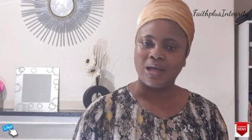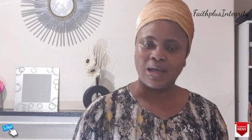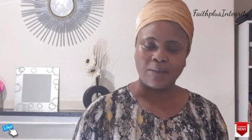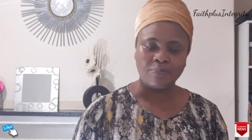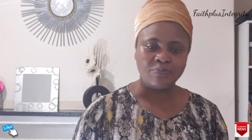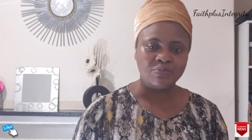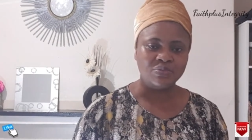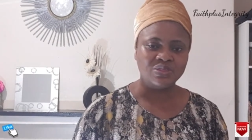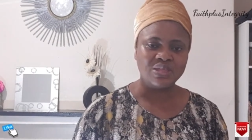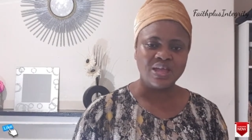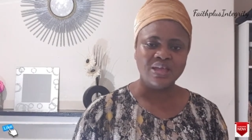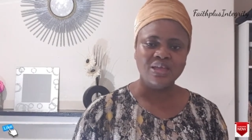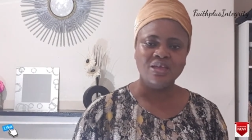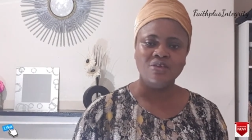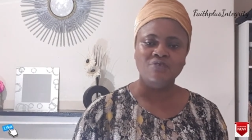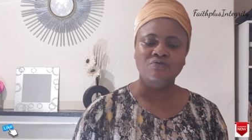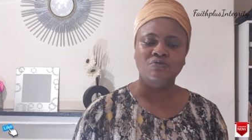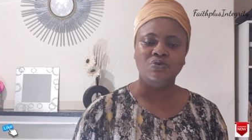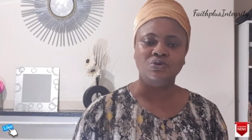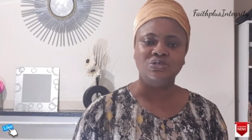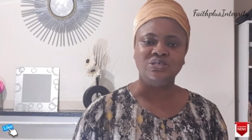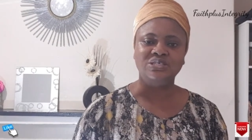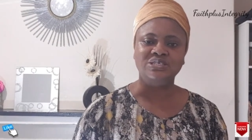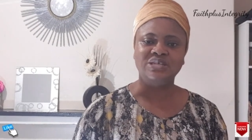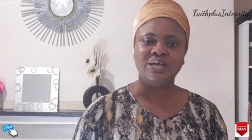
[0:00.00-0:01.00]
I thank you
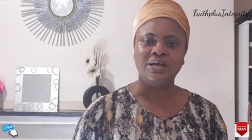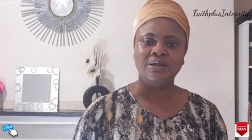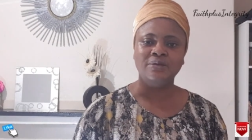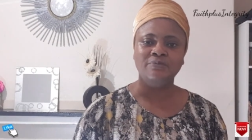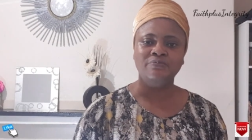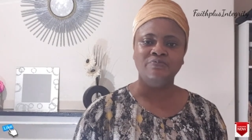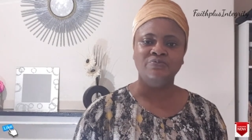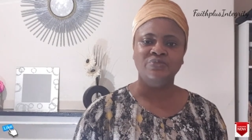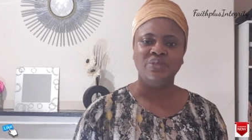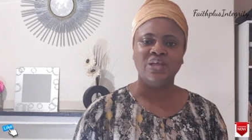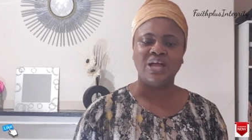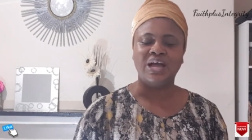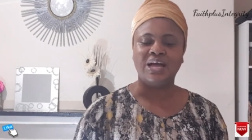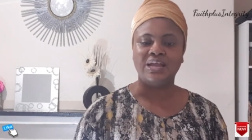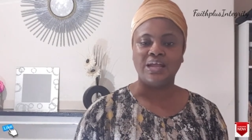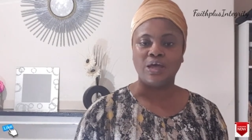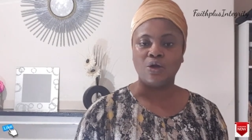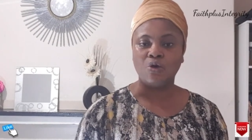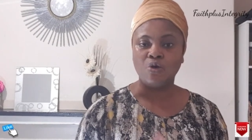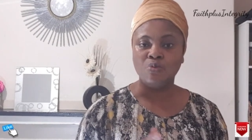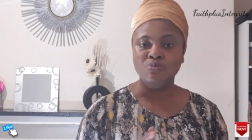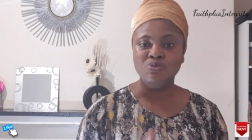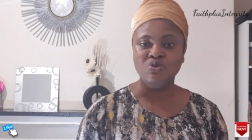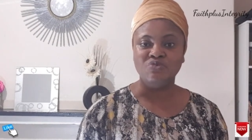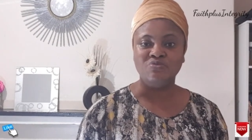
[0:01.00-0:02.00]
for the time, and I
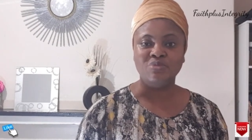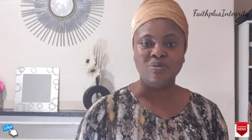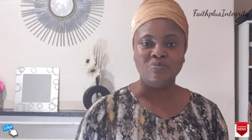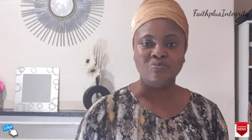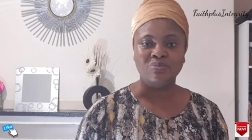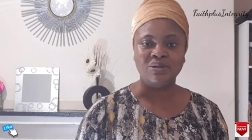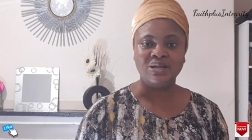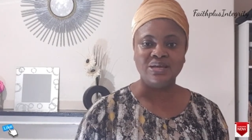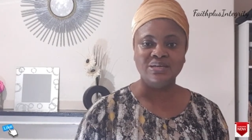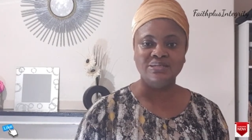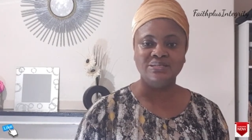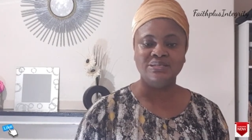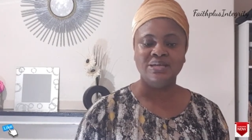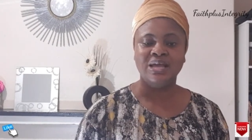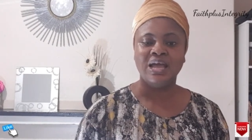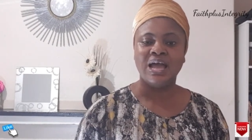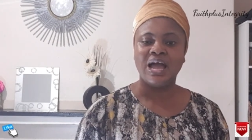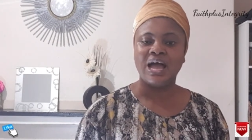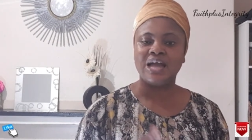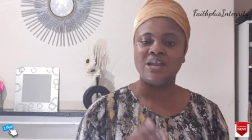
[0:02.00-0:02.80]
hope you've been blessed.